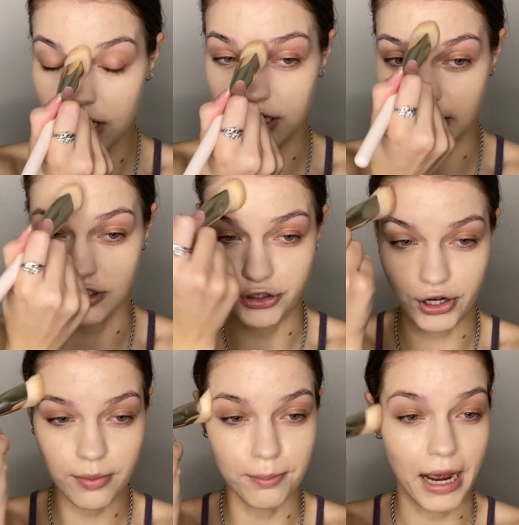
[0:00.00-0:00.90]
a good
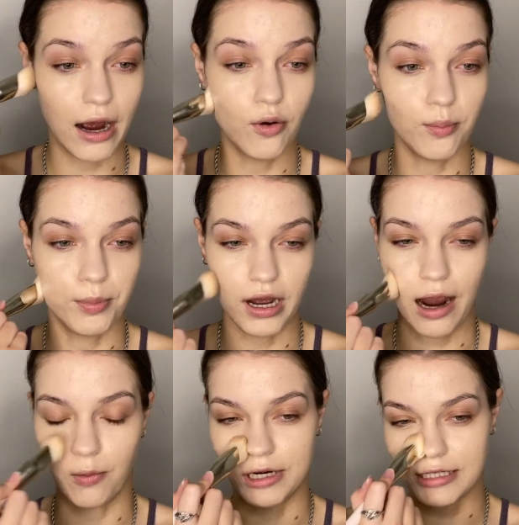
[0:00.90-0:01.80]
amount, but I
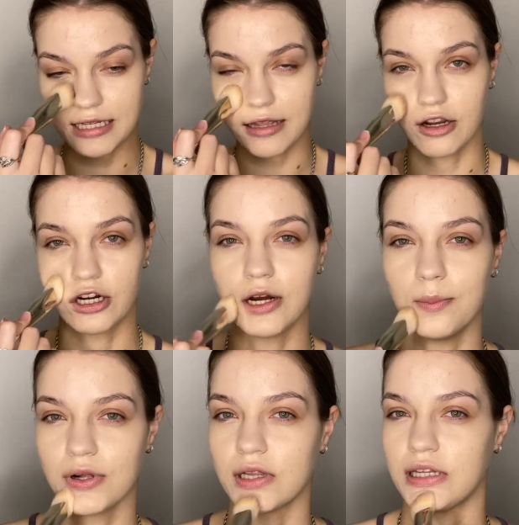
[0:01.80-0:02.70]
wouldn't say they're
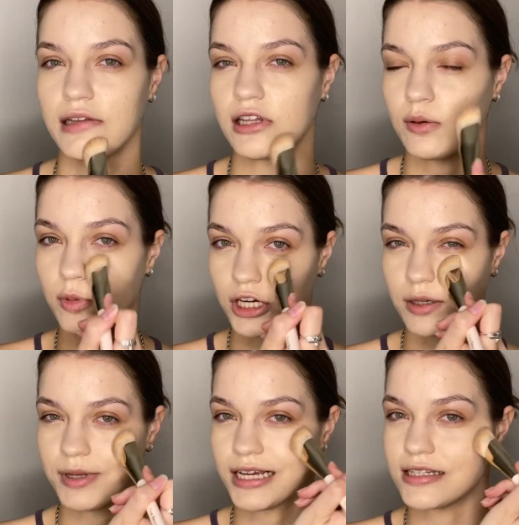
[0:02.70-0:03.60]
completely
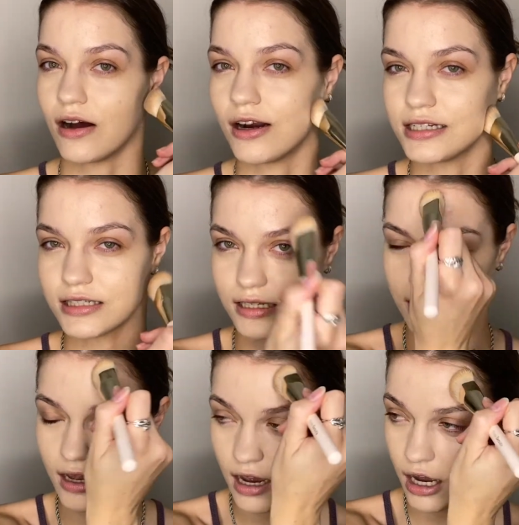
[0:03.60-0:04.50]
blurred because
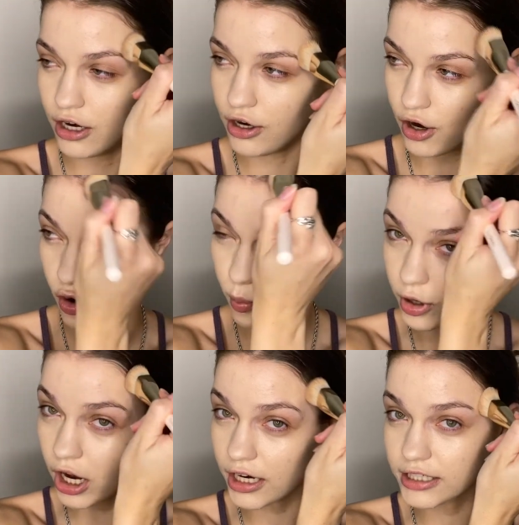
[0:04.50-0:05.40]
honestly, no
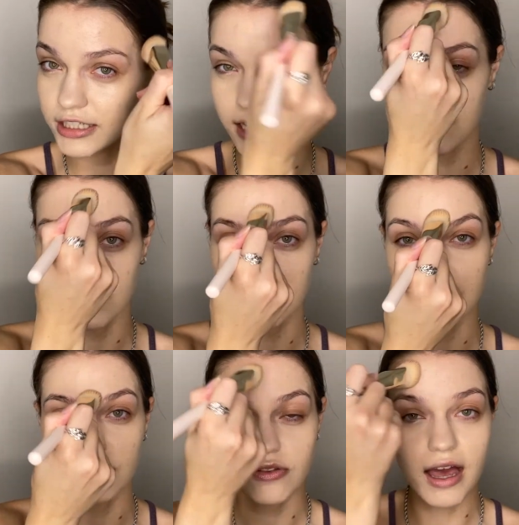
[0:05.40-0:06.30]
product can really
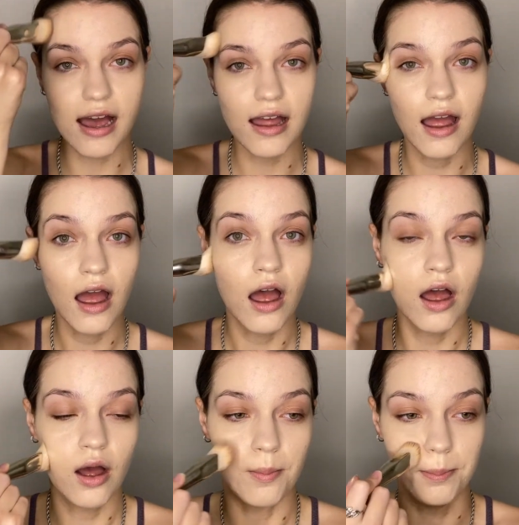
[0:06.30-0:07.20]
do that.
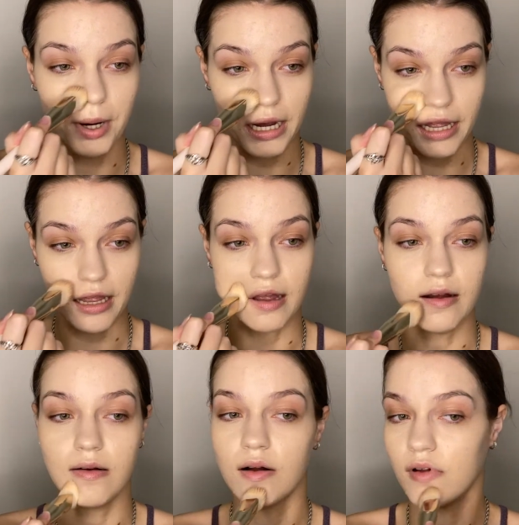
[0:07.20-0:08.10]
But
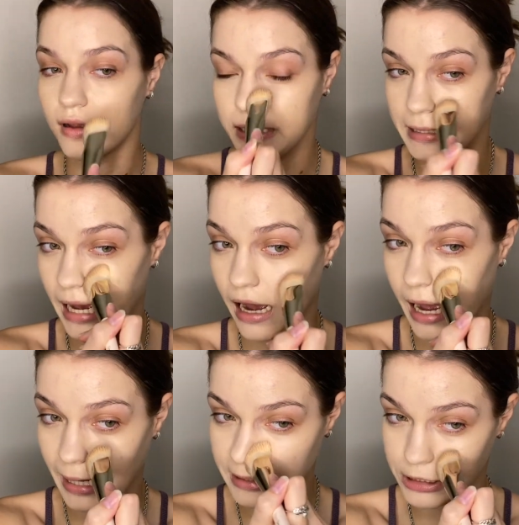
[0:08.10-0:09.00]
yeah,
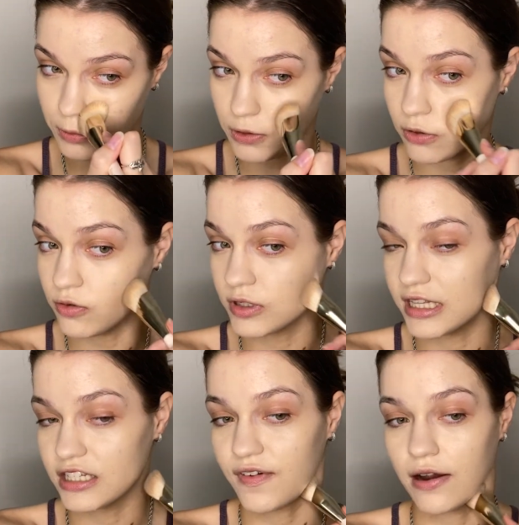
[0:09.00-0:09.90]
I do use
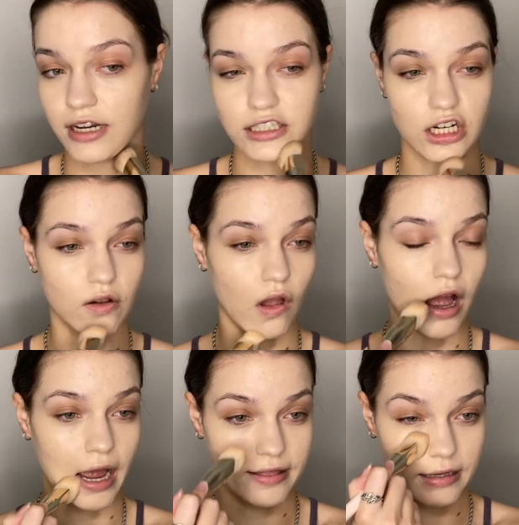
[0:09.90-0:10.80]
this foundation a
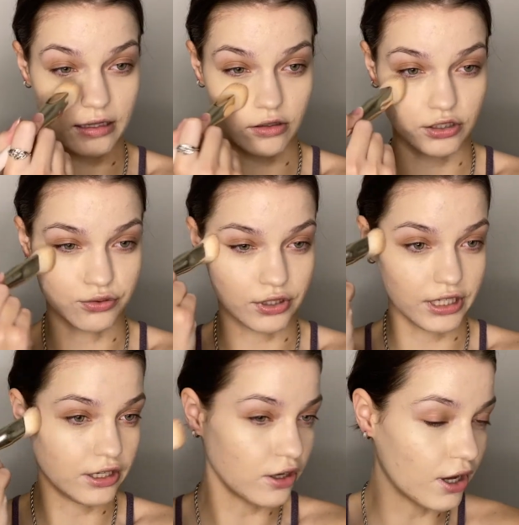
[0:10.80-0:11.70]
lot. I think it looks really
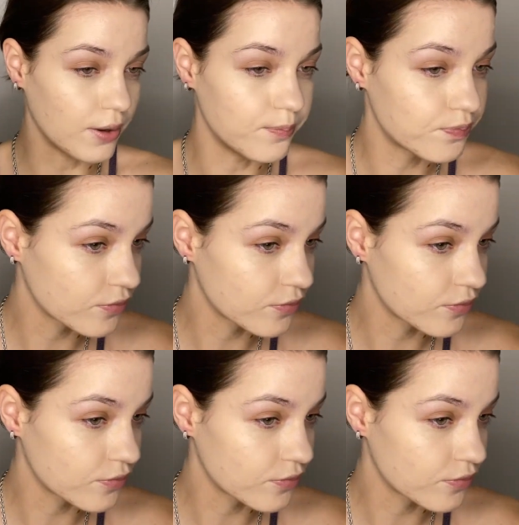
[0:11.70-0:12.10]
good.